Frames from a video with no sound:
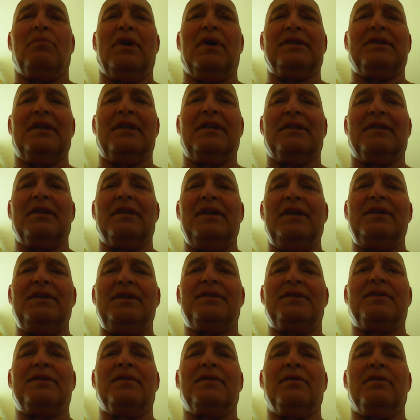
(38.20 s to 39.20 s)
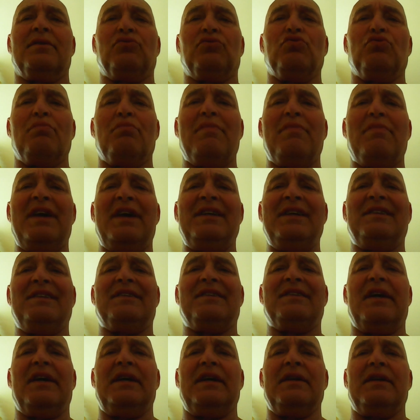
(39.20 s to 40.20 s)
But at least to
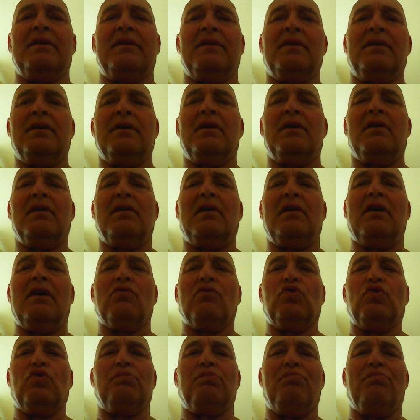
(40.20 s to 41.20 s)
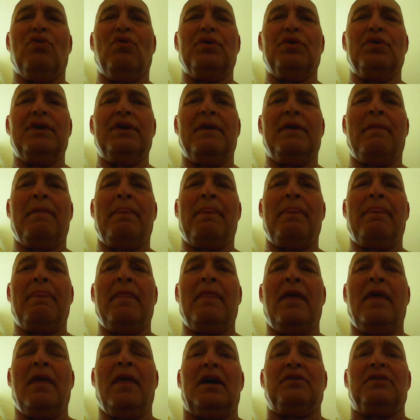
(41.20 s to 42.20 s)
maintain our body.
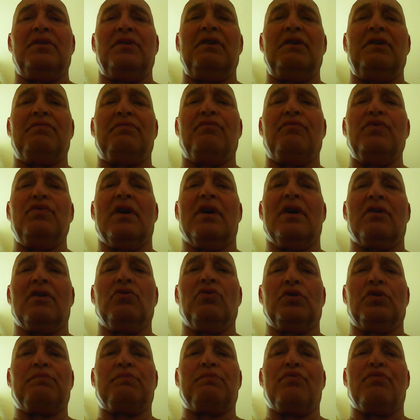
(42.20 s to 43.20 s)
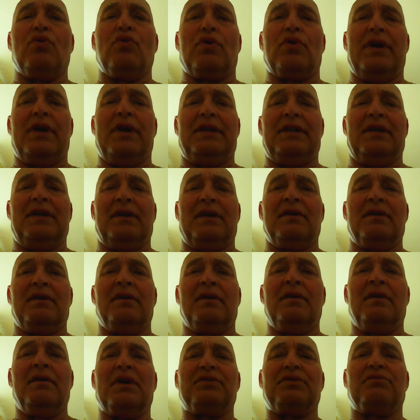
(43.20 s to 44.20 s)
And if we are not progressing,
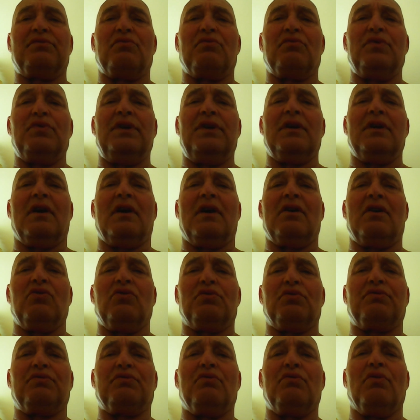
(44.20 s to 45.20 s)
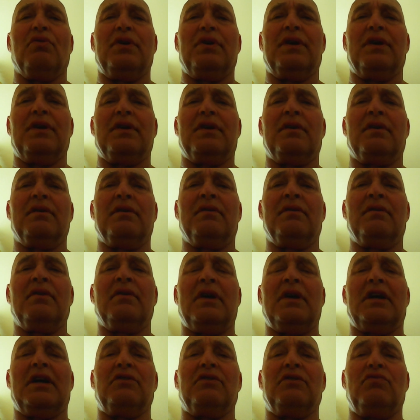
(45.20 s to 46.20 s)
but we are not going
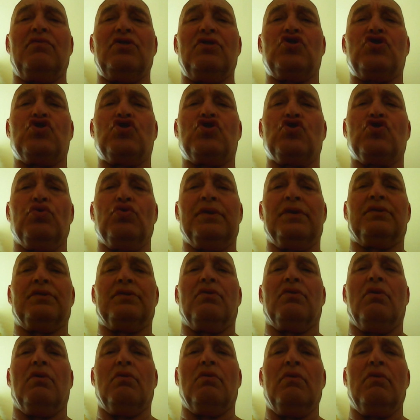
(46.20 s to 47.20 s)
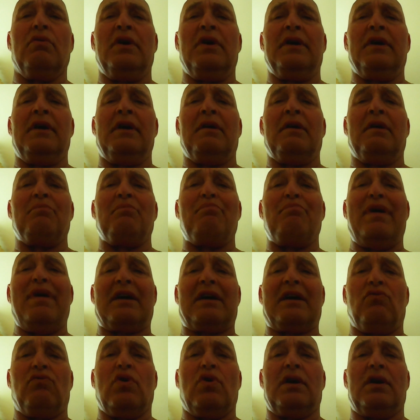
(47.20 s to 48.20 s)
and we shouldn't go
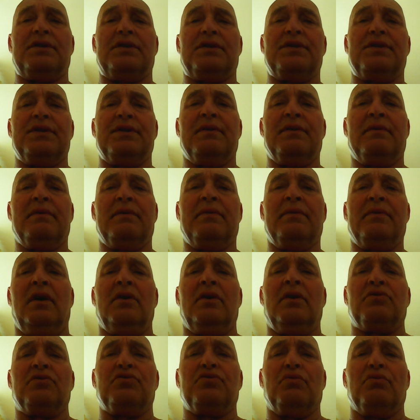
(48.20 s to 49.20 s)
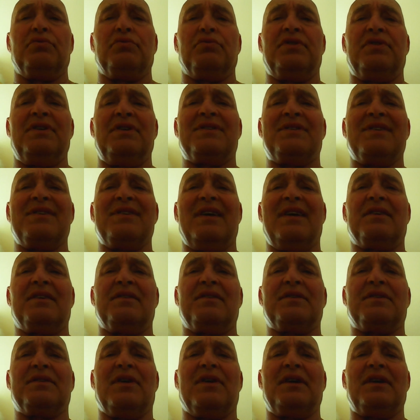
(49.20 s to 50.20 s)
backwards. So these
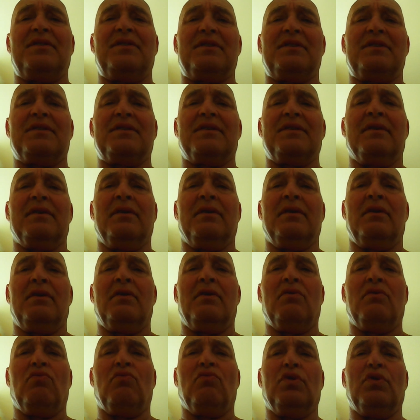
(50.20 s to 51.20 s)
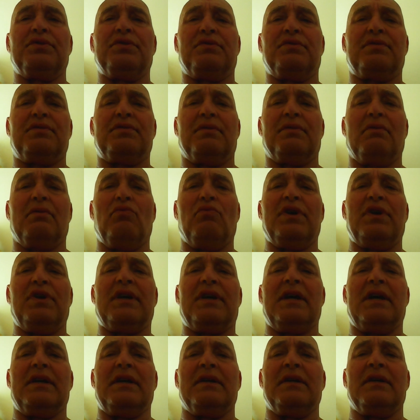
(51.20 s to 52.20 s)
exercises, what we
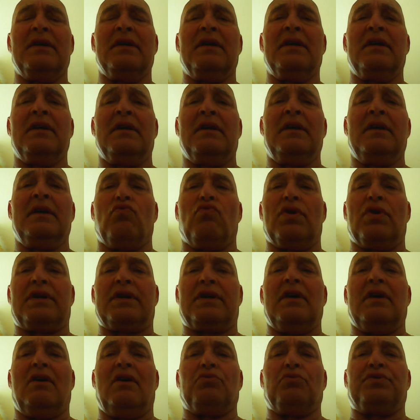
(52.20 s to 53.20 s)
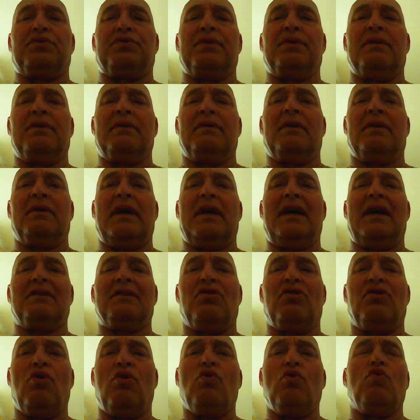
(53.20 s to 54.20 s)
can work out
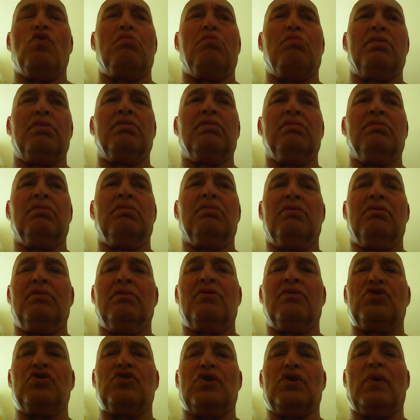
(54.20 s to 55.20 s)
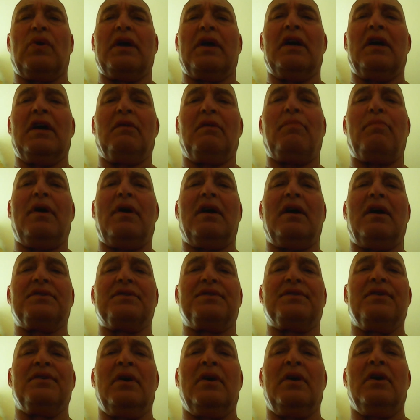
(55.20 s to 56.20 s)
at home, shall help
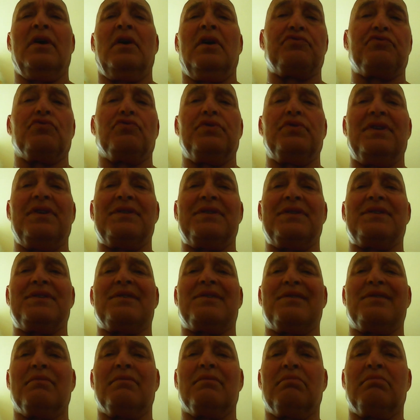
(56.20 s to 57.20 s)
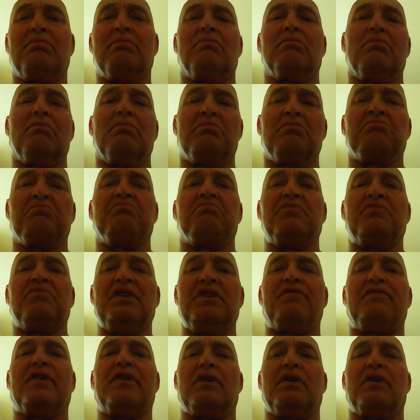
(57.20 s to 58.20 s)
us through this
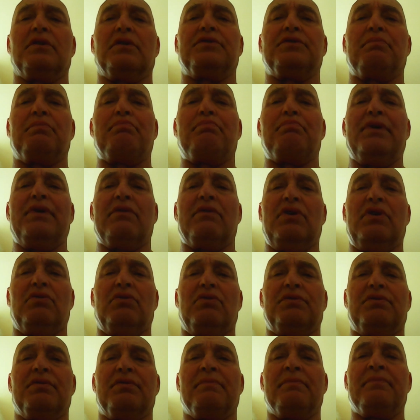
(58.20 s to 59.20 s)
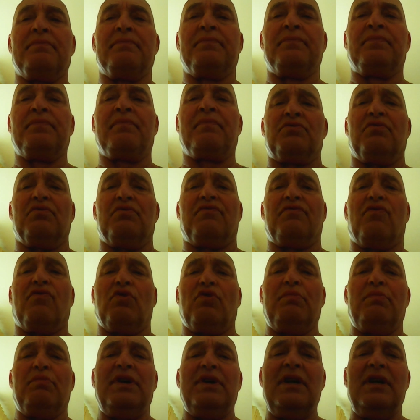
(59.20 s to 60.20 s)
difficult period. So
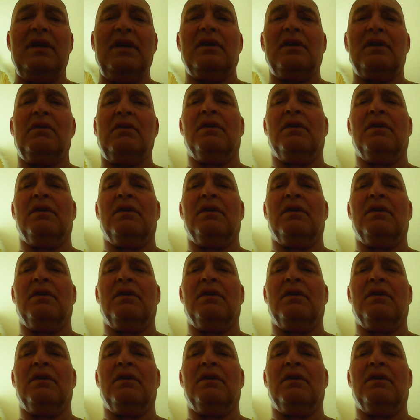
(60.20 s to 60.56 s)
for me,